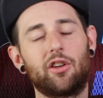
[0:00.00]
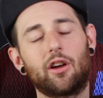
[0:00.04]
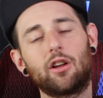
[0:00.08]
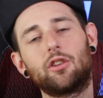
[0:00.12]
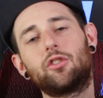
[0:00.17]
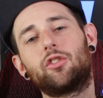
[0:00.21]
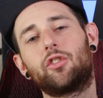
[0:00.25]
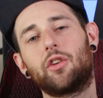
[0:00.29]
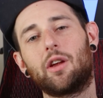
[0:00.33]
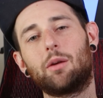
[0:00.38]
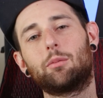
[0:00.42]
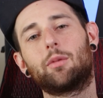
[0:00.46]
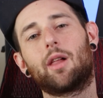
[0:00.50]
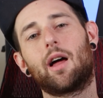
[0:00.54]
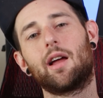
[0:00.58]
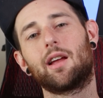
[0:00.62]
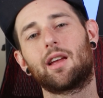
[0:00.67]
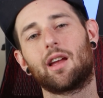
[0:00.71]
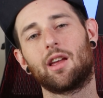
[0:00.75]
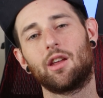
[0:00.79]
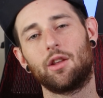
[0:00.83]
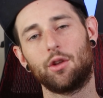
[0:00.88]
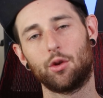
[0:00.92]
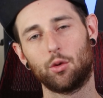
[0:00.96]
does seem
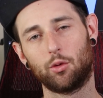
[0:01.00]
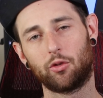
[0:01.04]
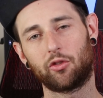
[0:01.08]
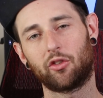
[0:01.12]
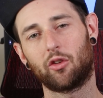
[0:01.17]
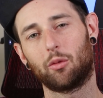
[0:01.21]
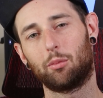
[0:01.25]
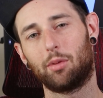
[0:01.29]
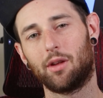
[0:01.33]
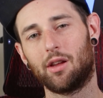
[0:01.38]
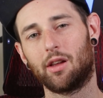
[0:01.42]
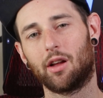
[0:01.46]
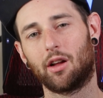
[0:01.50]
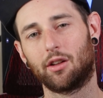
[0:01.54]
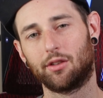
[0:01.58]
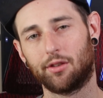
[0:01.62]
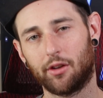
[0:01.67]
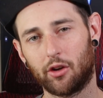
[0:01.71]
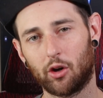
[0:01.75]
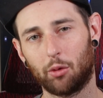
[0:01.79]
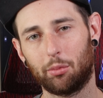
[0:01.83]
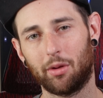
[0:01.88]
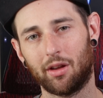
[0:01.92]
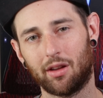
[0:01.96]
like it used to be a
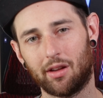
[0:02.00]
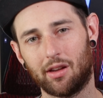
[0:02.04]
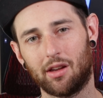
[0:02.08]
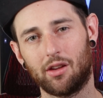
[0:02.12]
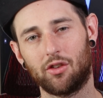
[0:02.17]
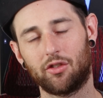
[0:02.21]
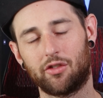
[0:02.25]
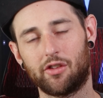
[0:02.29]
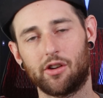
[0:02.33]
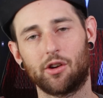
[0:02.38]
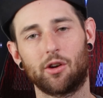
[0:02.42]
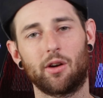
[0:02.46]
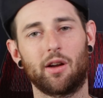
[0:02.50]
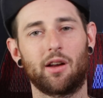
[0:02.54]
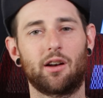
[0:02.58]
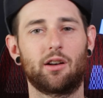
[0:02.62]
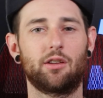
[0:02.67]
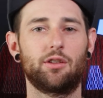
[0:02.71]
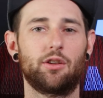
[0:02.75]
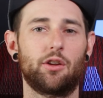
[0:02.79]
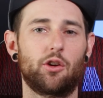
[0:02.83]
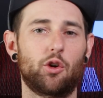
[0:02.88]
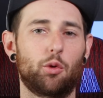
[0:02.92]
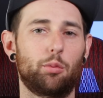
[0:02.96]
little bit easier and
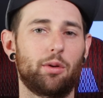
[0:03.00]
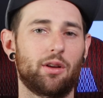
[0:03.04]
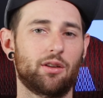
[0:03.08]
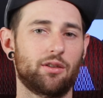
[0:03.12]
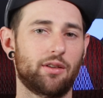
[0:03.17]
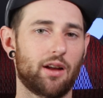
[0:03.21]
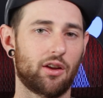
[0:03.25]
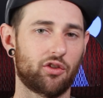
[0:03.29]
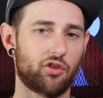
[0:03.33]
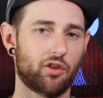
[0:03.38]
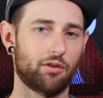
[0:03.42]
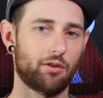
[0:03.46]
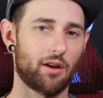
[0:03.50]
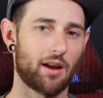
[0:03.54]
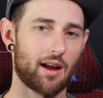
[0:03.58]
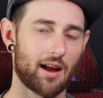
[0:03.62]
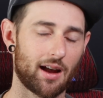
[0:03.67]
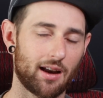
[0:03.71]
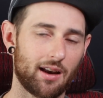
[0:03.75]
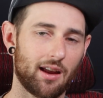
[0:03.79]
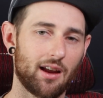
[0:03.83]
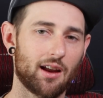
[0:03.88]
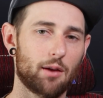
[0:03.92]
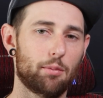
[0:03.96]
a little bit less of a
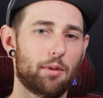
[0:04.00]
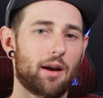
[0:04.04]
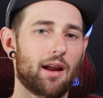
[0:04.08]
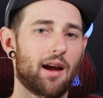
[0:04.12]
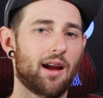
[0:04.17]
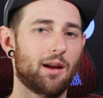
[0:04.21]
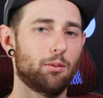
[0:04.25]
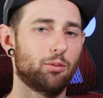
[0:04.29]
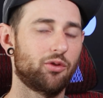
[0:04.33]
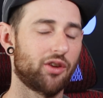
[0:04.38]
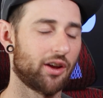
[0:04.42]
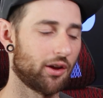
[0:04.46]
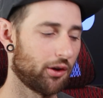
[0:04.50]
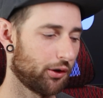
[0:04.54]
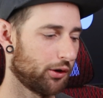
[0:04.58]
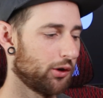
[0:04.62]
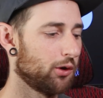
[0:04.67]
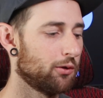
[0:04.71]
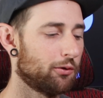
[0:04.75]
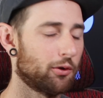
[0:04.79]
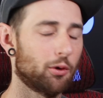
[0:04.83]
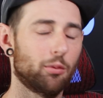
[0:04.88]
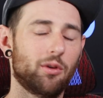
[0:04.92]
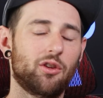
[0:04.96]
headache, but I am telling
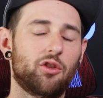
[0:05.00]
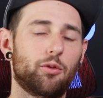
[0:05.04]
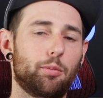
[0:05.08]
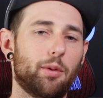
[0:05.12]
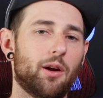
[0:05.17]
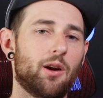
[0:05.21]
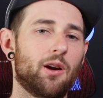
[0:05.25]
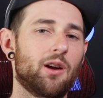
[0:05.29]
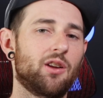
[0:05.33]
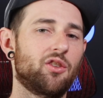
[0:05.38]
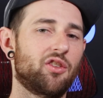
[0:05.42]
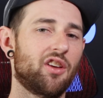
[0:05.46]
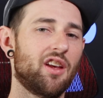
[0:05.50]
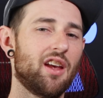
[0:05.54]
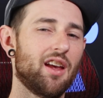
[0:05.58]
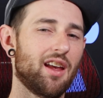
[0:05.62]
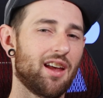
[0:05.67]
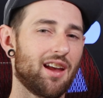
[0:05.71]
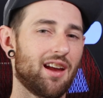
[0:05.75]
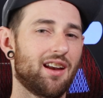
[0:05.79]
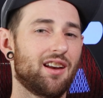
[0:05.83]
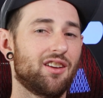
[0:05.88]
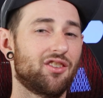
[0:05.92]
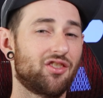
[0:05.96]
you from experience,
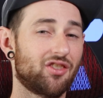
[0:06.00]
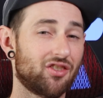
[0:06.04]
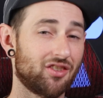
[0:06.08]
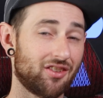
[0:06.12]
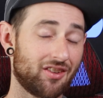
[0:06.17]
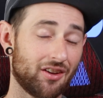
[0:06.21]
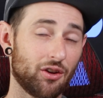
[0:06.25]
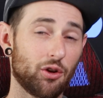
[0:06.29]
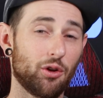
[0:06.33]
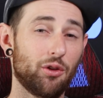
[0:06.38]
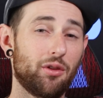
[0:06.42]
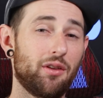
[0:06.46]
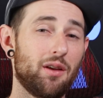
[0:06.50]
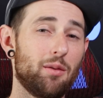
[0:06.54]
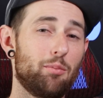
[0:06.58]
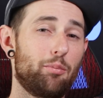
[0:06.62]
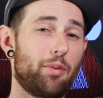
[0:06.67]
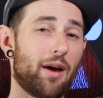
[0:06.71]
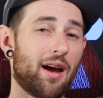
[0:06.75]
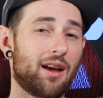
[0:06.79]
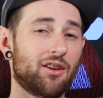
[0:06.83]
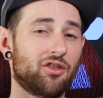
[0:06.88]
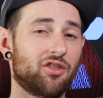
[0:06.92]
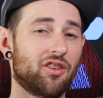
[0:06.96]
it is still the
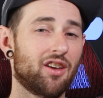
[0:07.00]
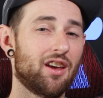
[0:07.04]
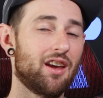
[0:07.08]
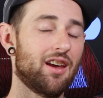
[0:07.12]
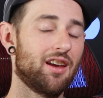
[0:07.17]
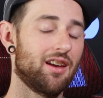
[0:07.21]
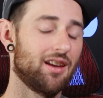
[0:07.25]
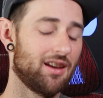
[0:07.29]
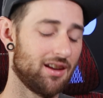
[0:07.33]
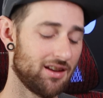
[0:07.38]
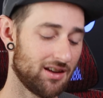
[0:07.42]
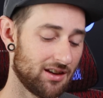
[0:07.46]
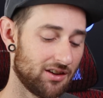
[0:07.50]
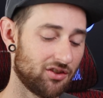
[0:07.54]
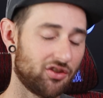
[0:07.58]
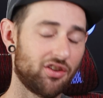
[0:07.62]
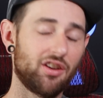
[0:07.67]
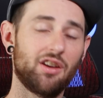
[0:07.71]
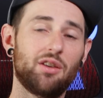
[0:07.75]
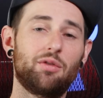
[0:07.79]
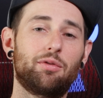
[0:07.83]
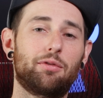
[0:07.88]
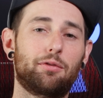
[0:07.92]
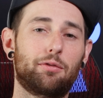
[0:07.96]
best
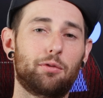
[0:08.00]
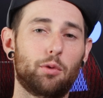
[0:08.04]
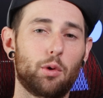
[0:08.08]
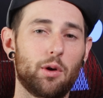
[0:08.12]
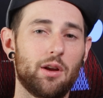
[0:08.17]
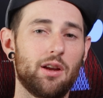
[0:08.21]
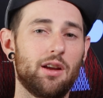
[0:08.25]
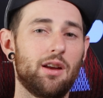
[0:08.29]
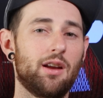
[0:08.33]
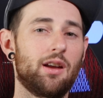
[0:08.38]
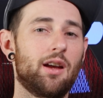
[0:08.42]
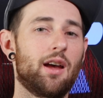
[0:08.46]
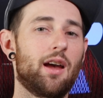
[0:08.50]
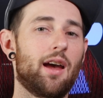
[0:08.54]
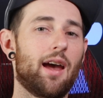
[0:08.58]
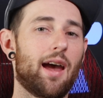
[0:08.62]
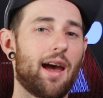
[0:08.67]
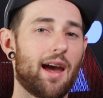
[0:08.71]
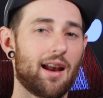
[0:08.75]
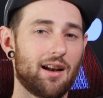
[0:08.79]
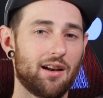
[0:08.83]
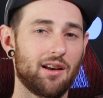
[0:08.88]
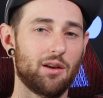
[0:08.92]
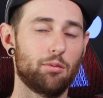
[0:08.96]
easy, free
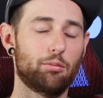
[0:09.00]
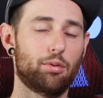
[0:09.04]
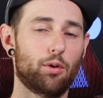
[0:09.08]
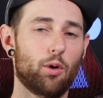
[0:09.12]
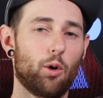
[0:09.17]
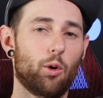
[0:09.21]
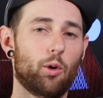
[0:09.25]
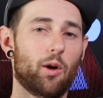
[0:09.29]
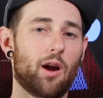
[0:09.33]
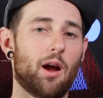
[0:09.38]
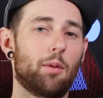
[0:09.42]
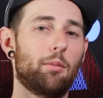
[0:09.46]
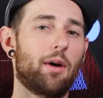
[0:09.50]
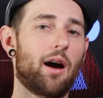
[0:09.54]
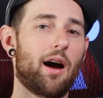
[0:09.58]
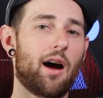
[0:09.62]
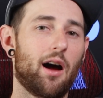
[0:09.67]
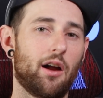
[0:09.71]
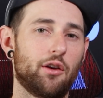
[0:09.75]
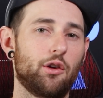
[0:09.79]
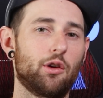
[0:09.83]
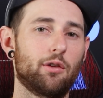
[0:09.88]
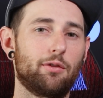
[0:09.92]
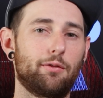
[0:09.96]
editing program
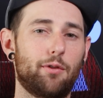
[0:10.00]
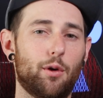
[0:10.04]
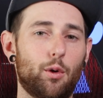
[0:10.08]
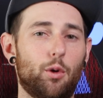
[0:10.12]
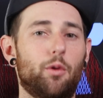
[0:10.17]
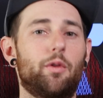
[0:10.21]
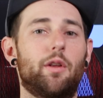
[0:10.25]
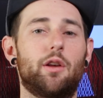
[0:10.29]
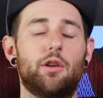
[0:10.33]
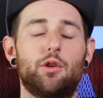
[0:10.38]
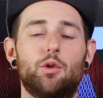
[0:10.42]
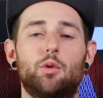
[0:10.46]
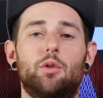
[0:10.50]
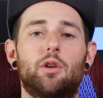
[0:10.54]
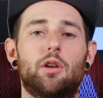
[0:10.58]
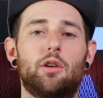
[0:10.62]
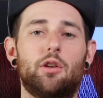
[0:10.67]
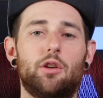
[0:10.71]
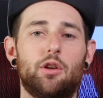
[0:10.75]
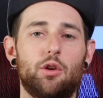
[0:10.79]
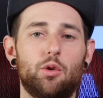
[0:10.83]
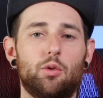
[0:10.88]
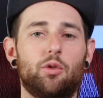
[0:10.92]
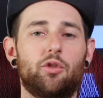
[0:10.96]
on your phone that you
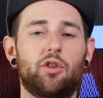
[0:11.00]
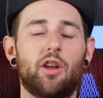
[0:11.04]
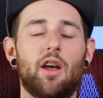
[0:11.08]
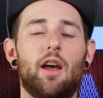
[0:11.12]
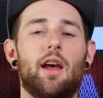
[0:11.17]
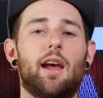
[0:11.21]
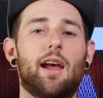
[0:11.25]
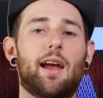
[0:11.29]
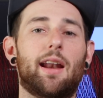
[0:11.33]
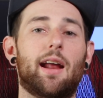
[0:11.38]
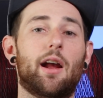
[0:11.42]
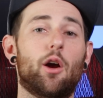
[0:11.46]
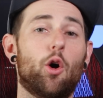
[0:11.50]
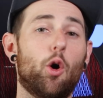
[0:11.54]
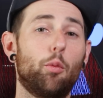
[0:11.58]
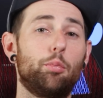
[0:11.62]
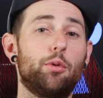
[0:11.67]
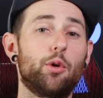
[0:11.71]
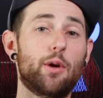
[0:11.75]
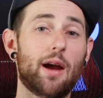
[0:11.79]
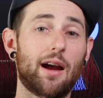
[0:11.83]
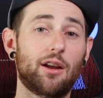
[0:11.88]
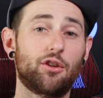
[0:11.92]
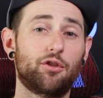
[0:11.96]
can use. And I
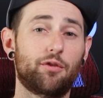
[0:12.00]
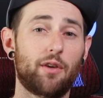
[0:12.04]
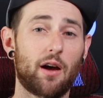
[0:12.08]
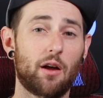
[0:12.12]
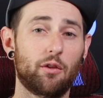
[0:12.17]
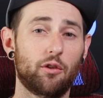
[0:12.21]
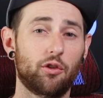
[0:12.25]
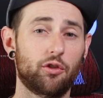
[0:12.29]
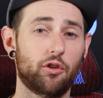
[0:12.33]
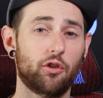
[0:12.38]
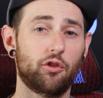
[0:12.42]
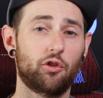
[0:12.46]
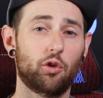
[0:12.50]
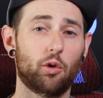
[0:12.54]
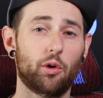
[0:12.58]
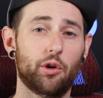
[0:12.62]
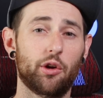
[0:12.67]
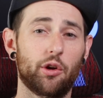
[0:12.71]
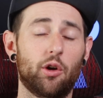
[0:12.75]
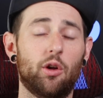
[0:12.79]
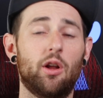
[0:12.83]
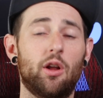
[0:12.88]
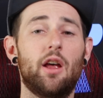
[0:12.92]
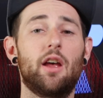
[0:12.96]
hope you guys found this
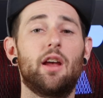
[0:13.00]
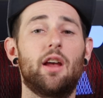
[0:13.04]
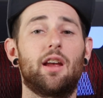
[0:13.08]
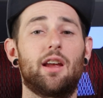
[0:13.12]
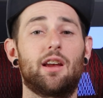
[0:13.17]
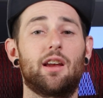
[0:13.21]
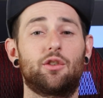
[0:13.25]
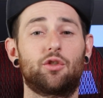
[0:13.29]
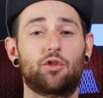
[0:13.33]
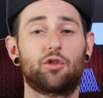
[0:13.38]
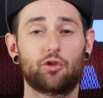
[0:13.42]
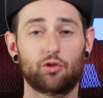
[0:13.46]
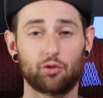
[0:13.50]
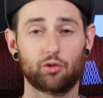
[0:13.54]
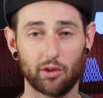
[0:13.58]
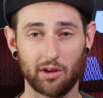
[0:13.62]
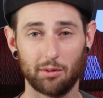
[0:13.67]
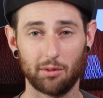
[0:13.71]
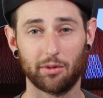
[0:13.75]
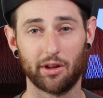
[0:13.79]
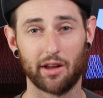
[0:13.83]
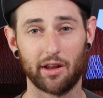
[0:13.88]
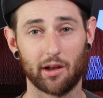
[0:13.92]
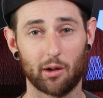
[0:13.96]
tutorial
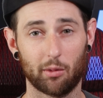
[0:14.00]
extremely